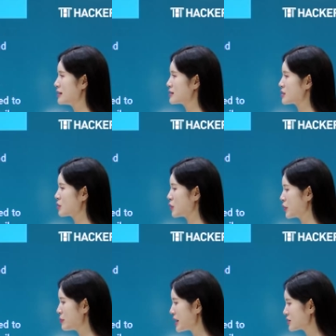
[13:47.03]
So
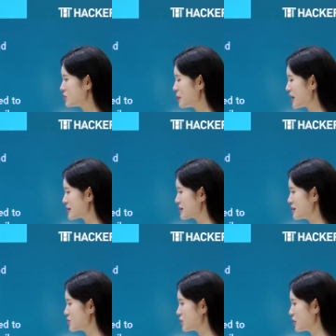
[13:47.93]
going back to the
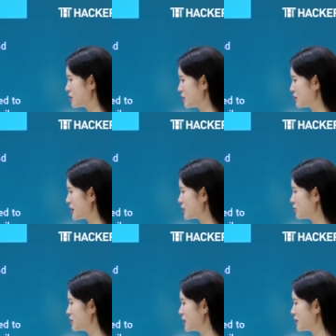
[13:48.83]
passage, you know that
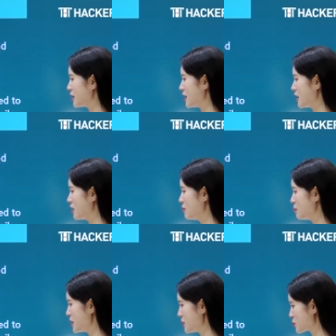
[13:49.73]
you need a
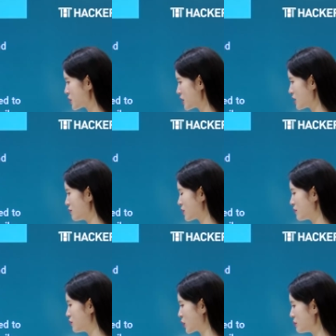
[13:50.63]
main predicate
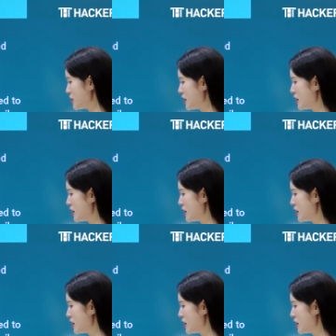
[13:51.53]
verb form,